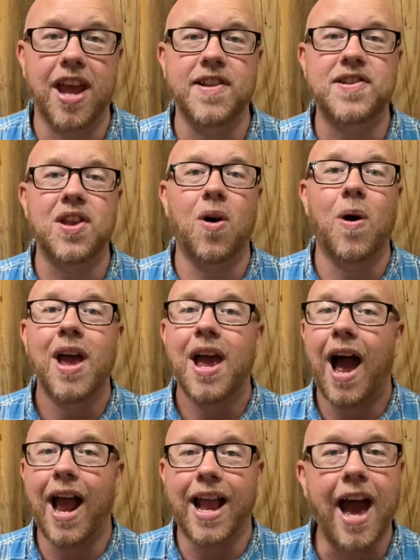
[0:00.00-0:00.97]
And so
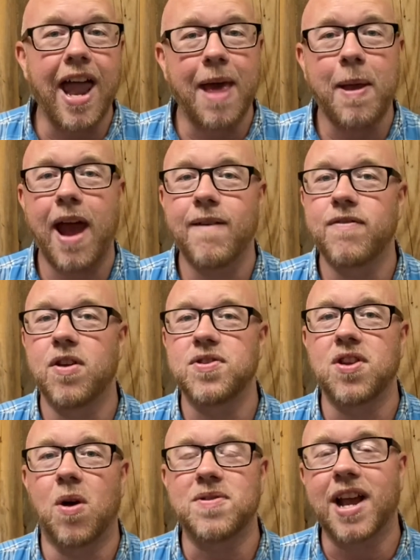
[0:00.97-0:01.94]
I gotta have those
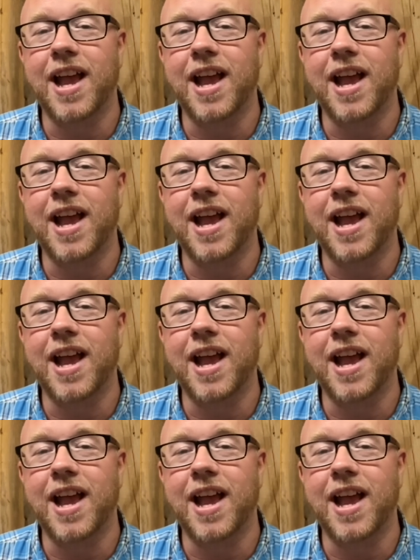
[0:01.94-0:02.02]
notes.